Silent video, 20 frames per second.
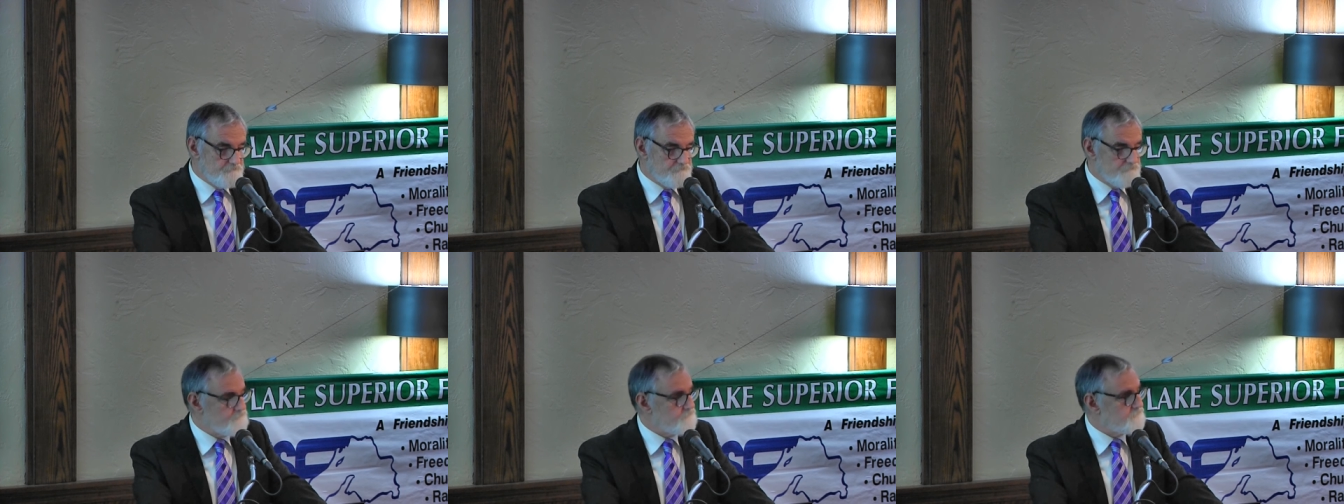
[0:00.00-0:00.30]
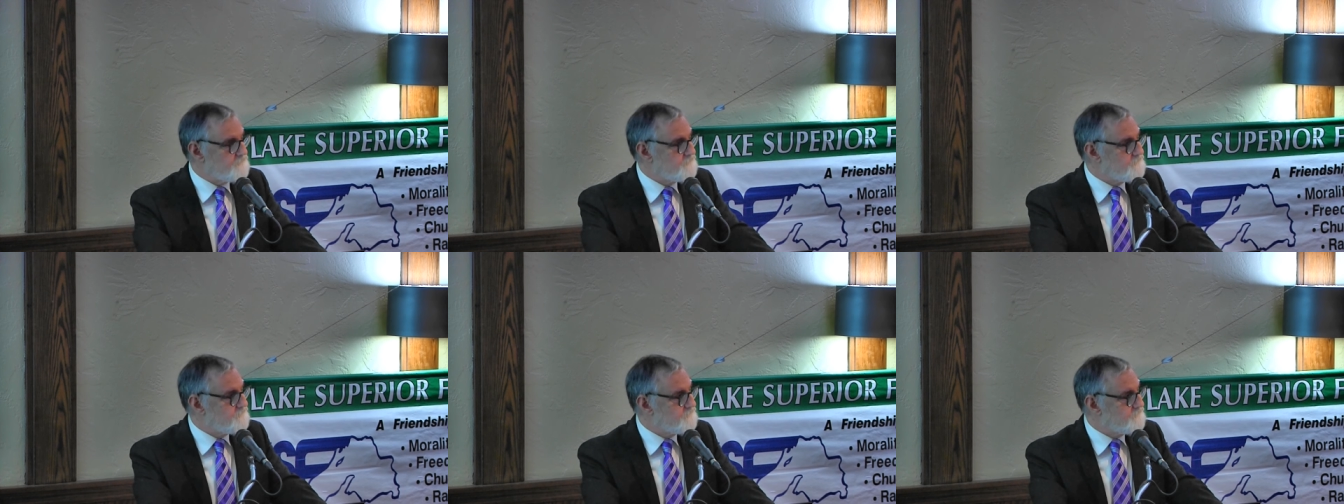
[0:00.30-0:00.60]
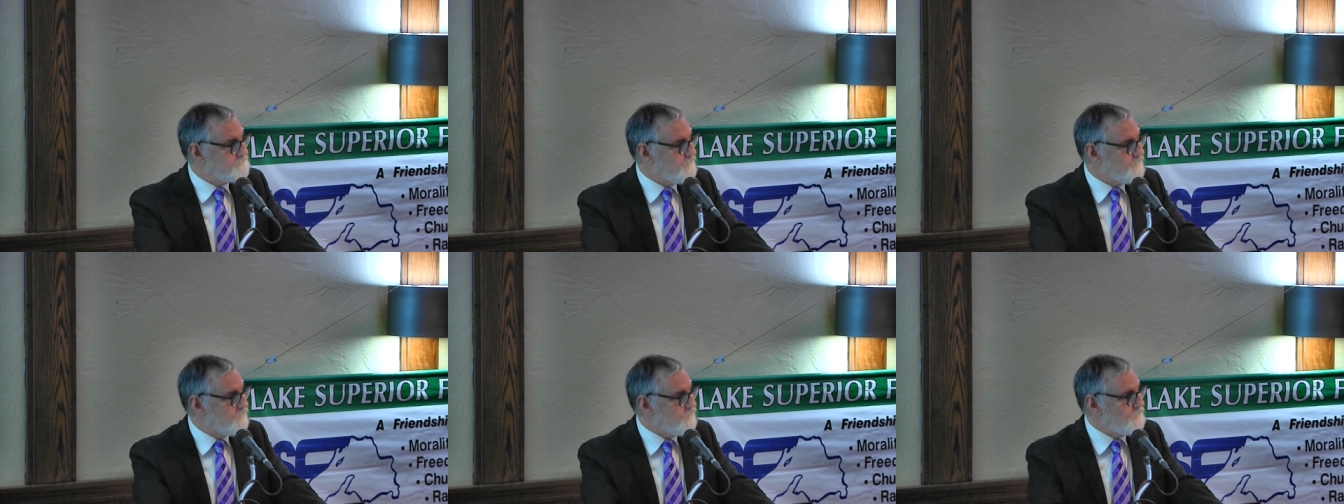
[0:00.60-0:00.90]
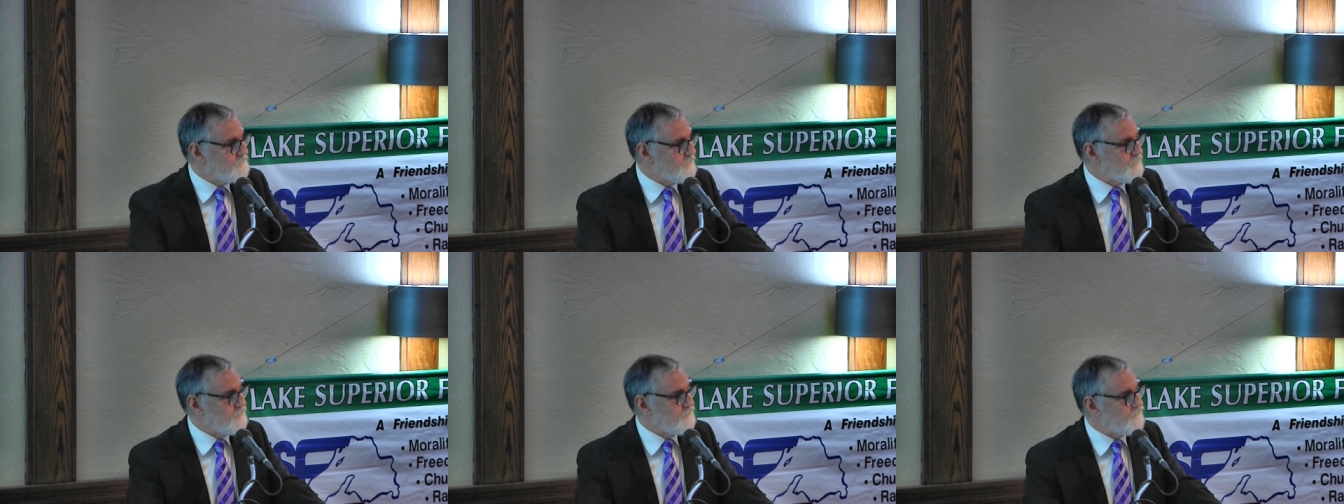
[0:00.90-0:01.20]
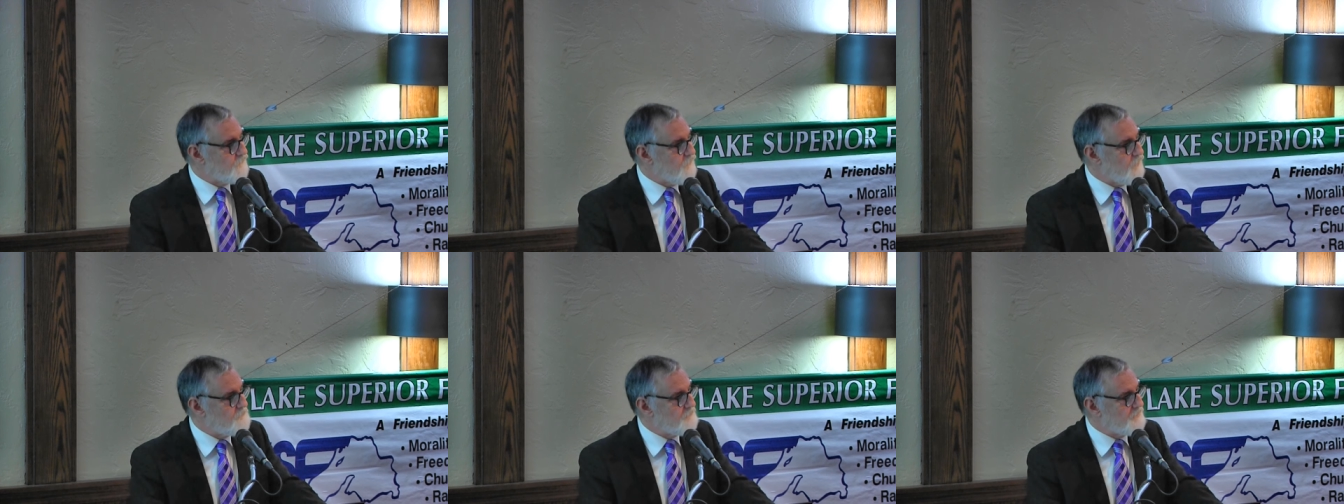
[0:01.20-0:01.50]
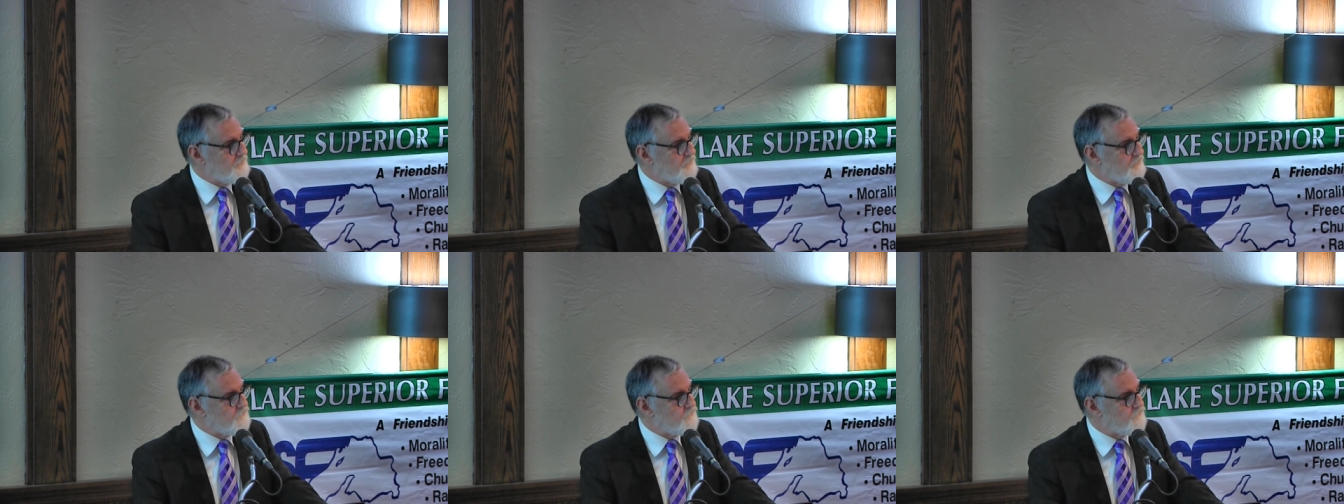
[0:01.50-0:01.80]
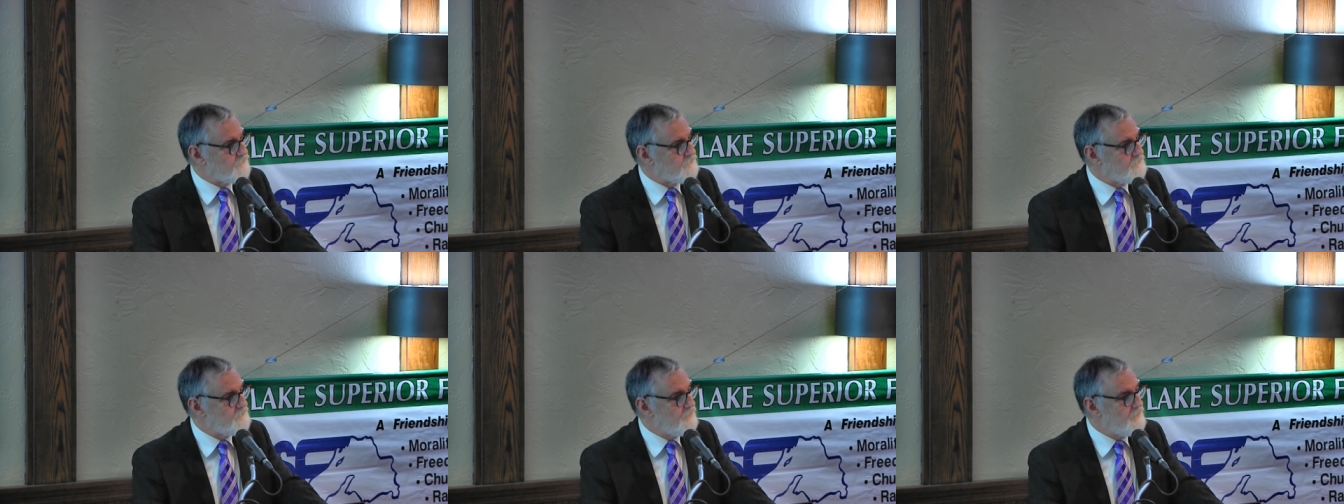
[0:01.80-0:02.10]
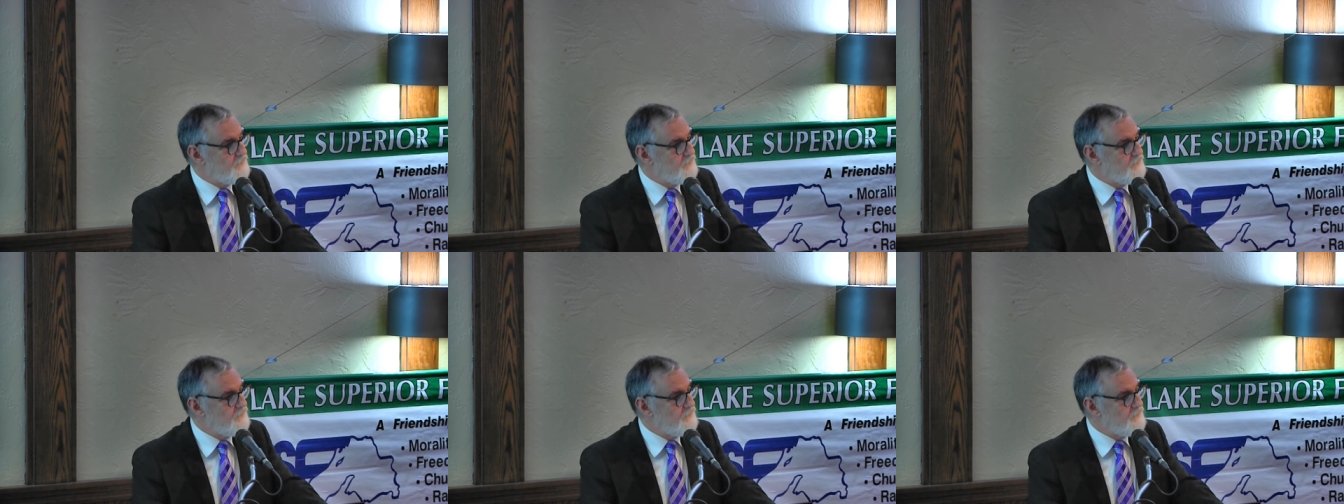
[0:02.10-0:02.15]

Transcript: Hmm, something's stopping us.